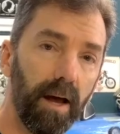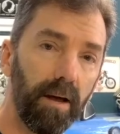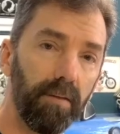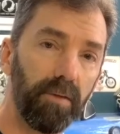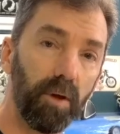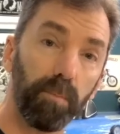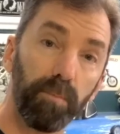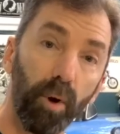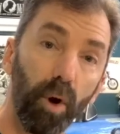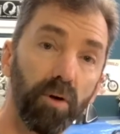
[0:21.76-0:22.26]

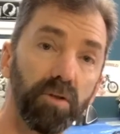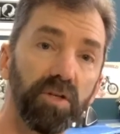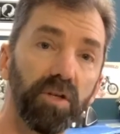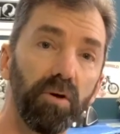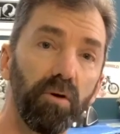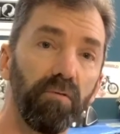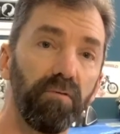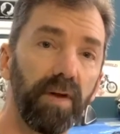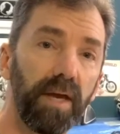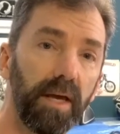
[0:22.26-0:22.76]

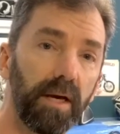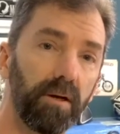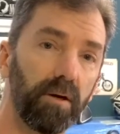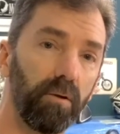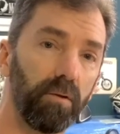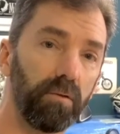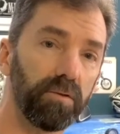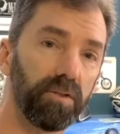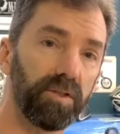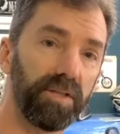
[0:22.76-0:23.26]
personal
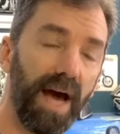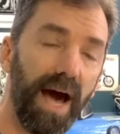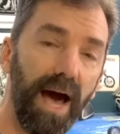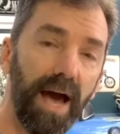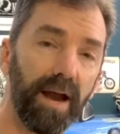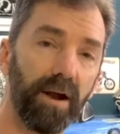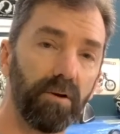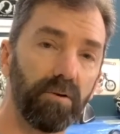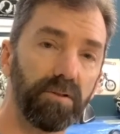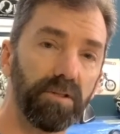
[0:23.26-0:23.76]
vehicle's
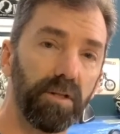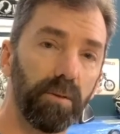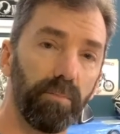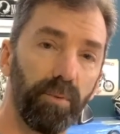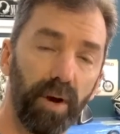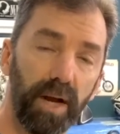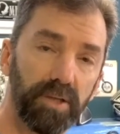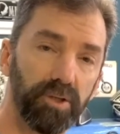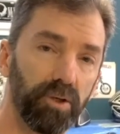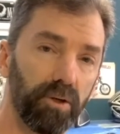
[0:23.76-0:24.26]
tires, the
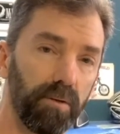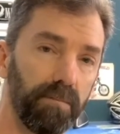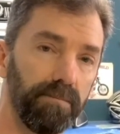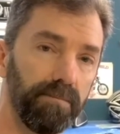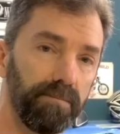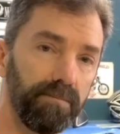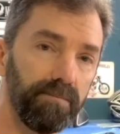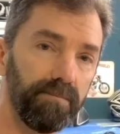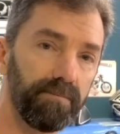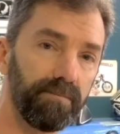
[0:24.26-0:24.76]
pressure,
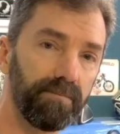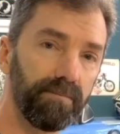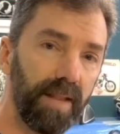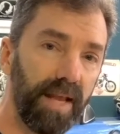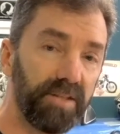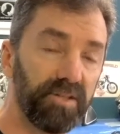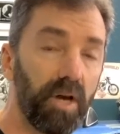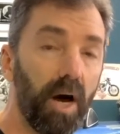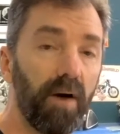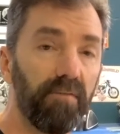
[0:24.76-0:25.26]

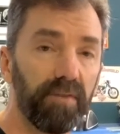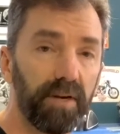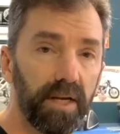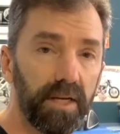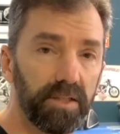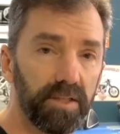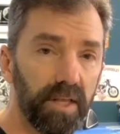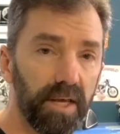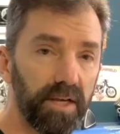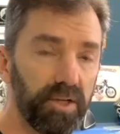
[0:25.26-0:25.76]
as often
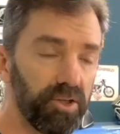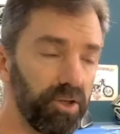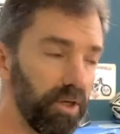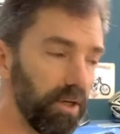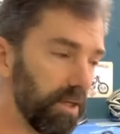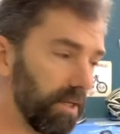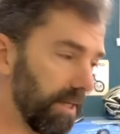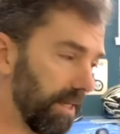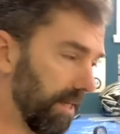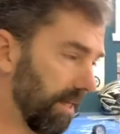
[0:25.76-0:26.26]
as they
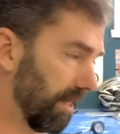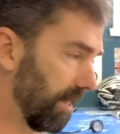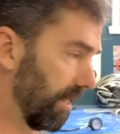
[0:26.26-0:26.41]
should.